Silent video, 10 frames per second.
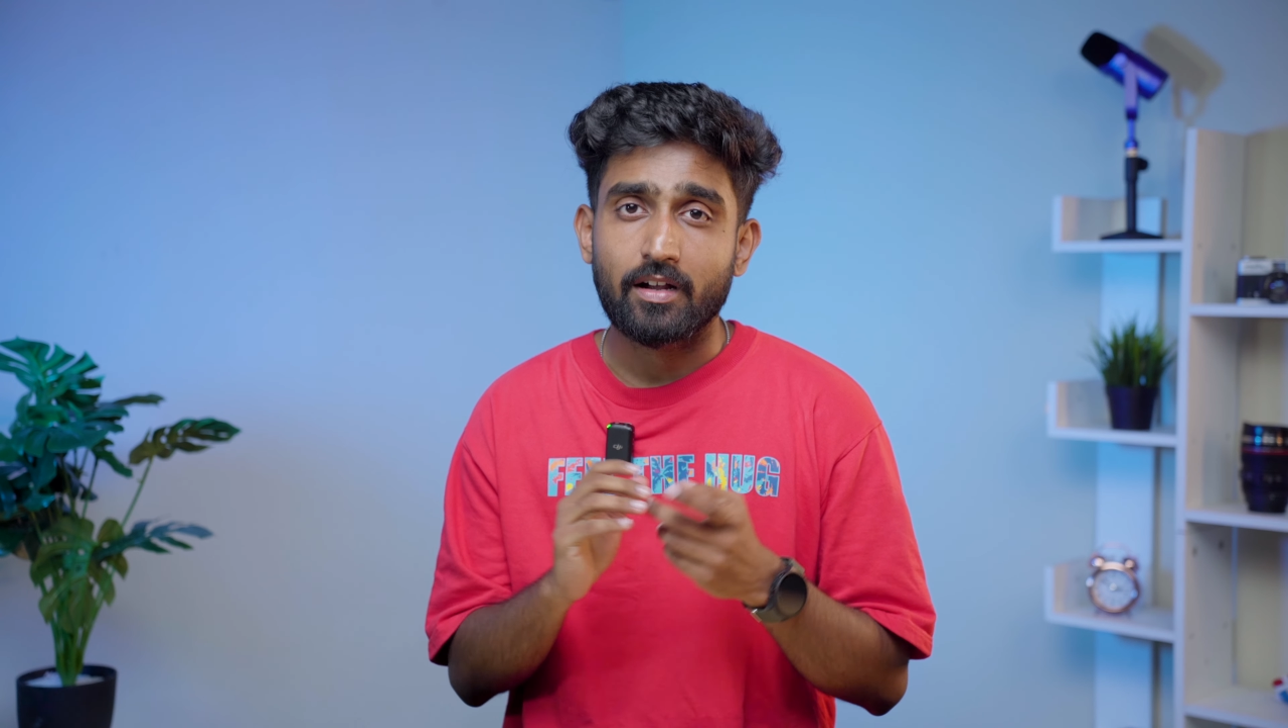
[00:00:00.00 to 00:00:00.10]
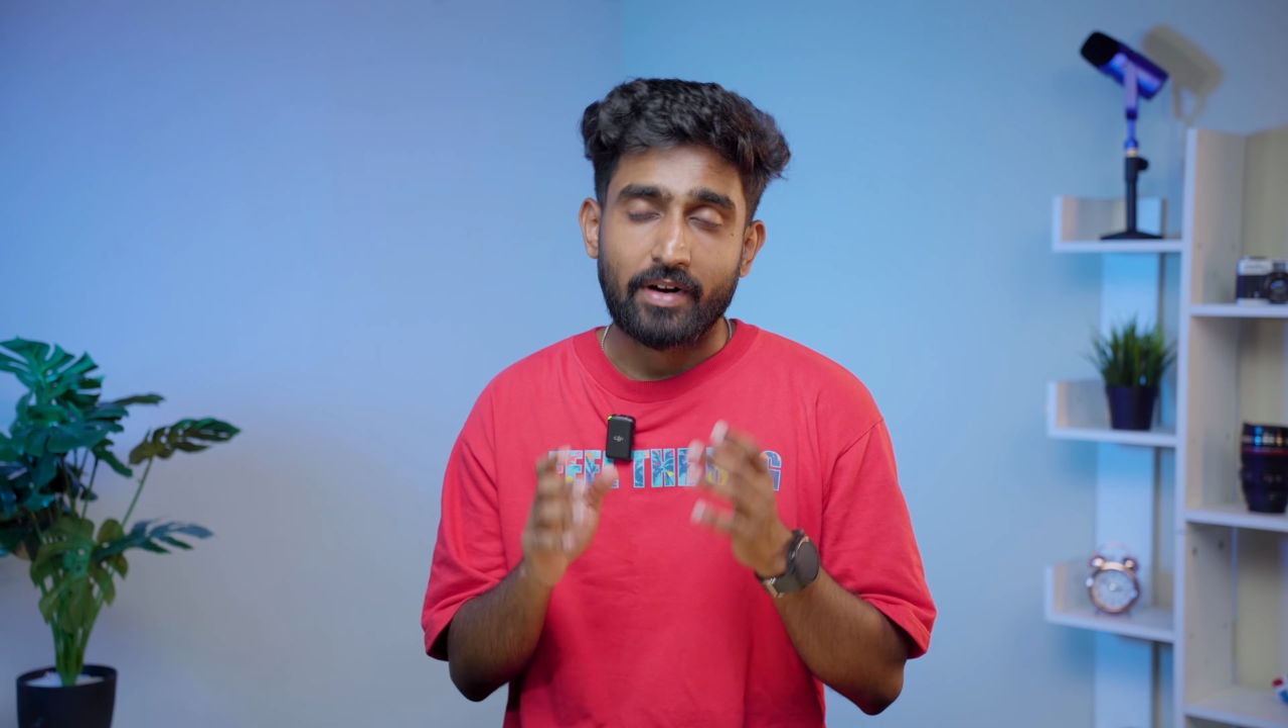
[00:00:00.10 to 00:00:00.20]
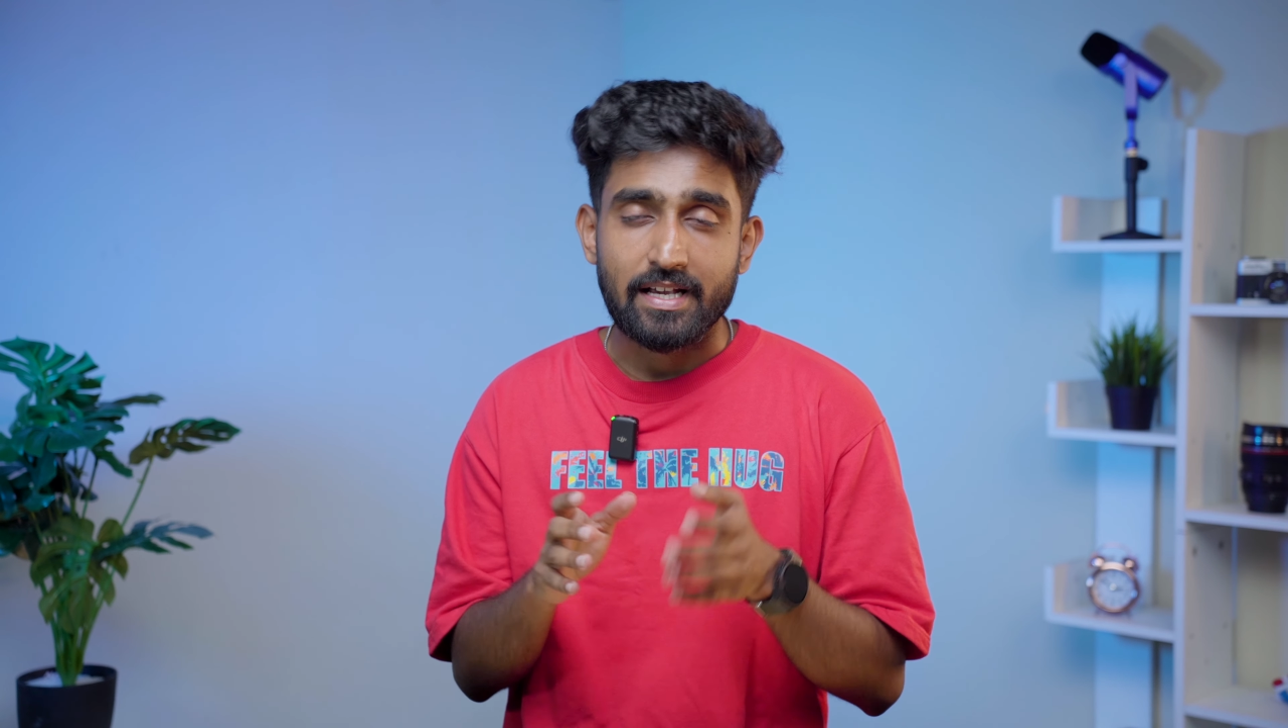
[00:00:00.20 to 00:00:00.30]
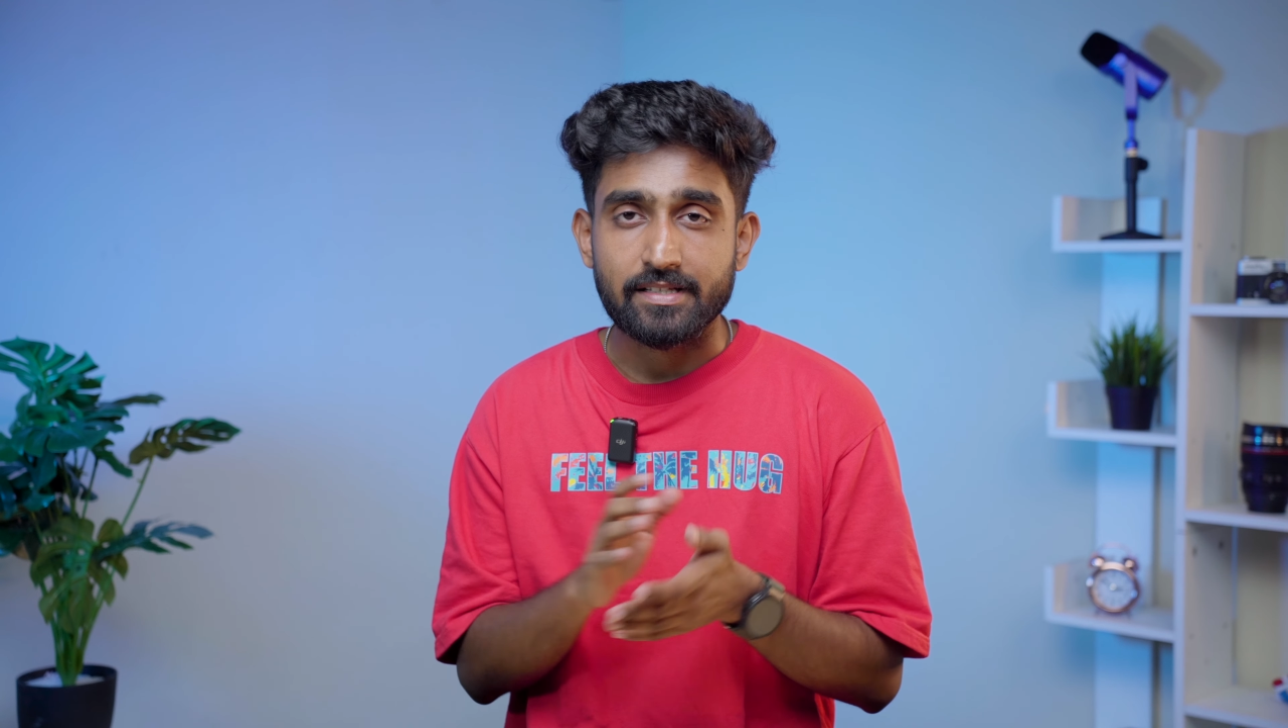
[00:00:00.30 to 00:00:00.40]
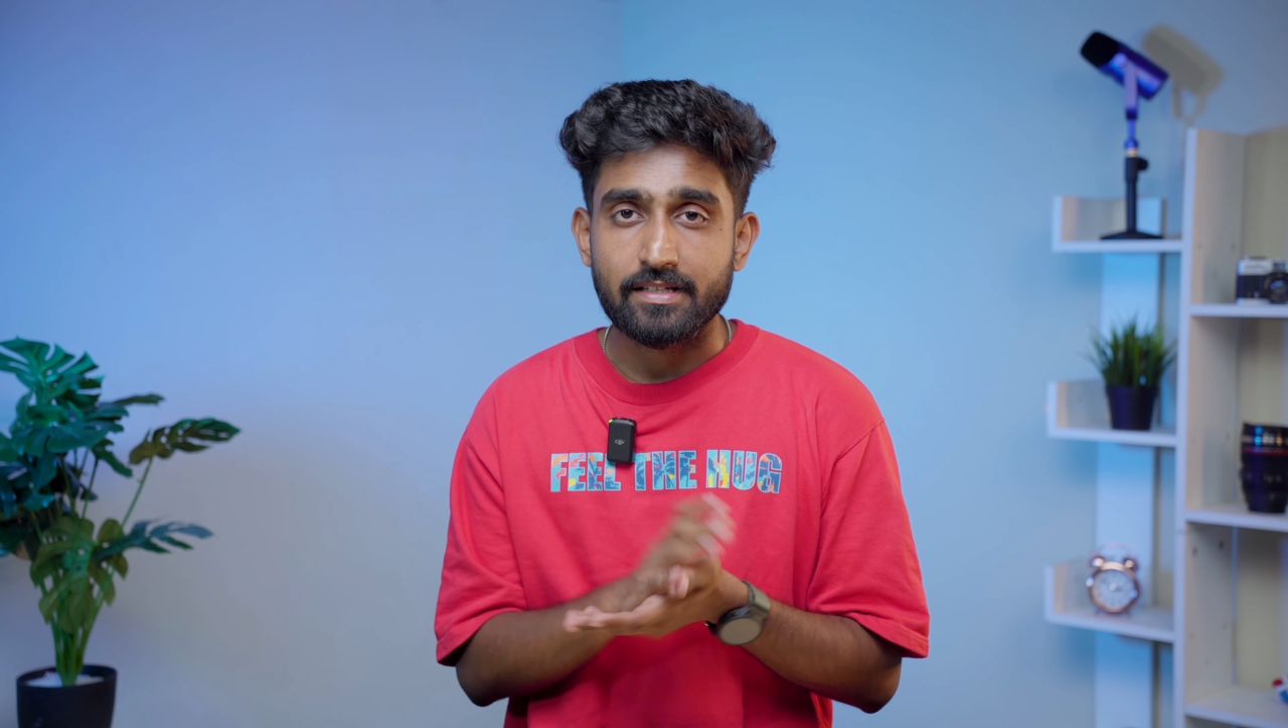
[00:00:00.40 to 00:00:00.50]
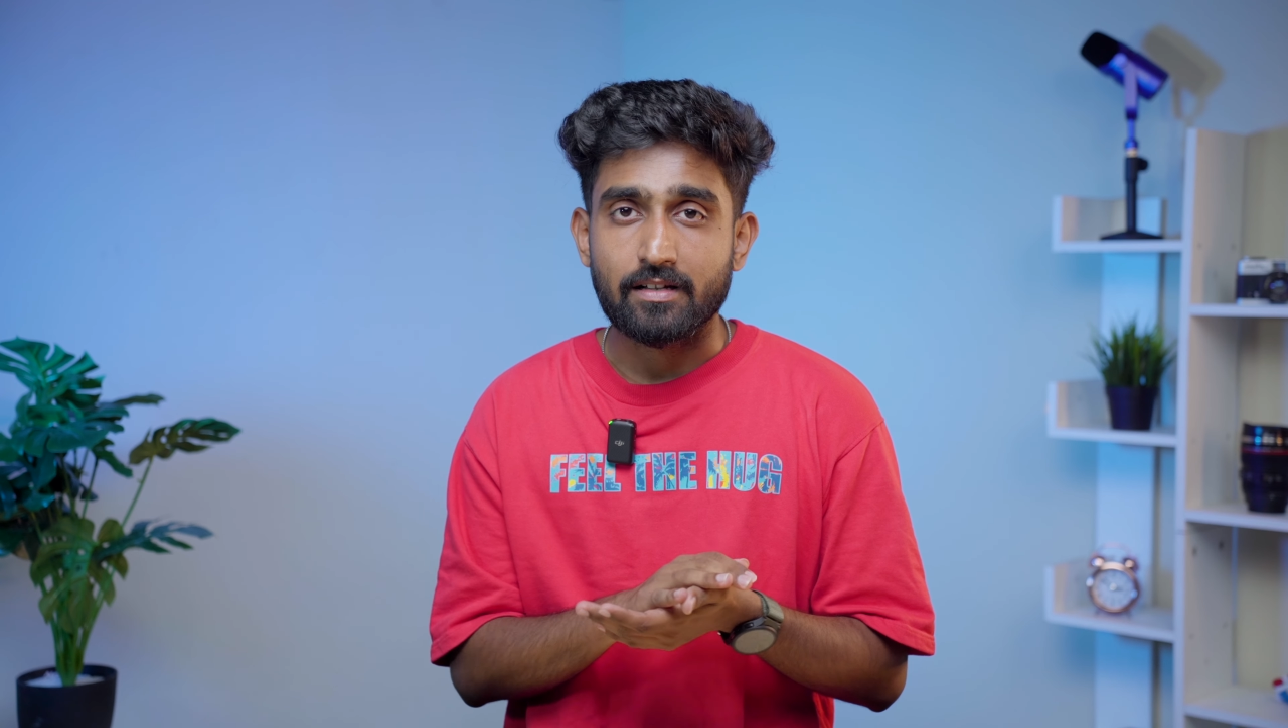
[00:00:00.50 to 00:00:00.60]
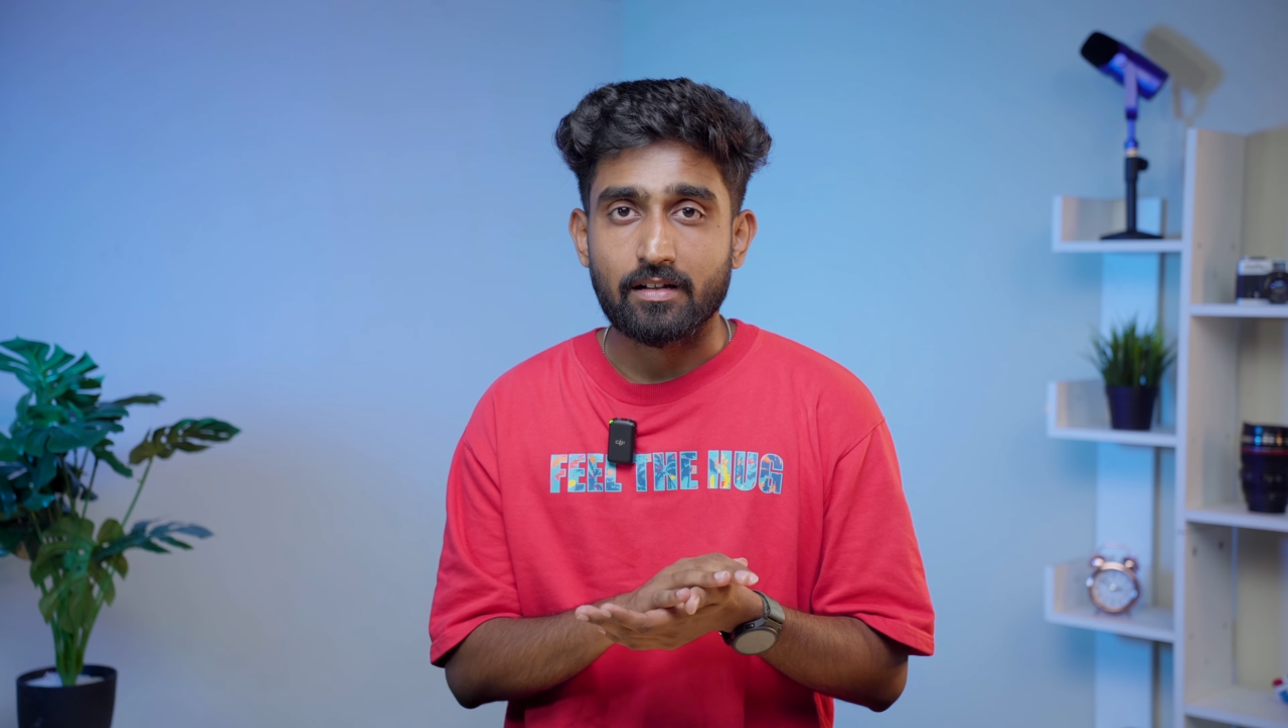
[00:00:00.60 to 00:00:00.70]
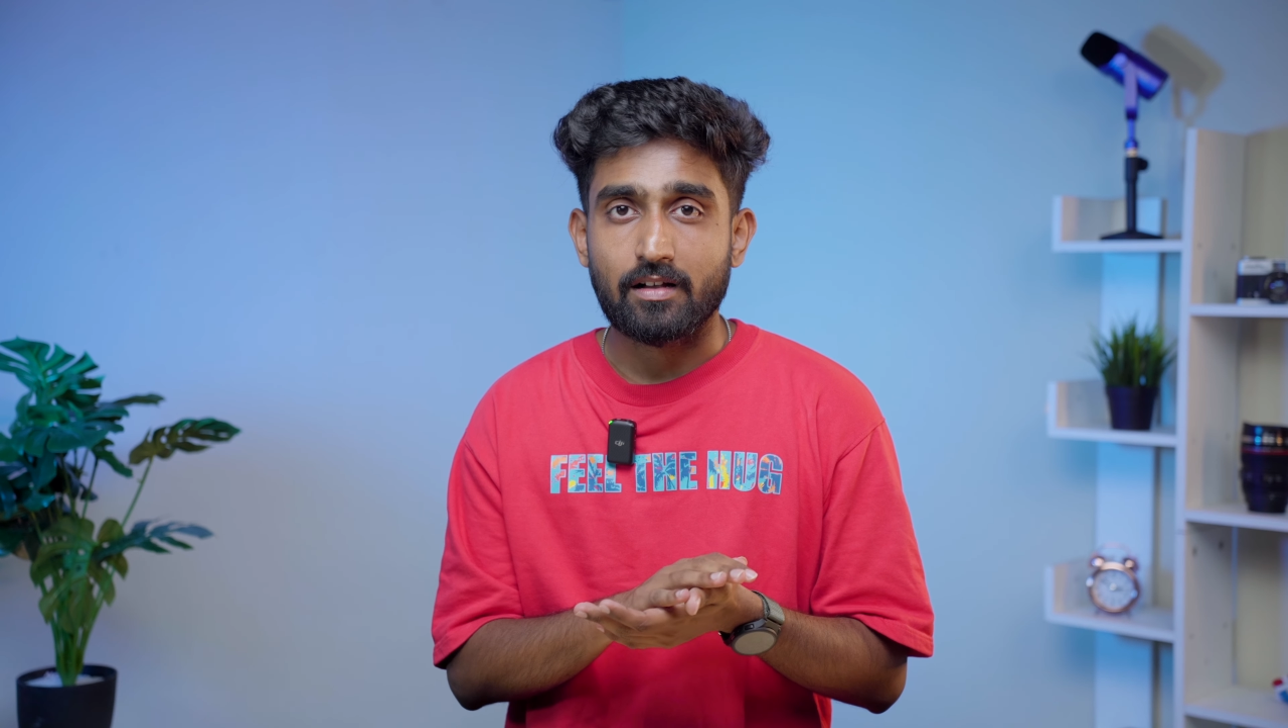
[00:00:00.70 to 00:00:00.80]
pricing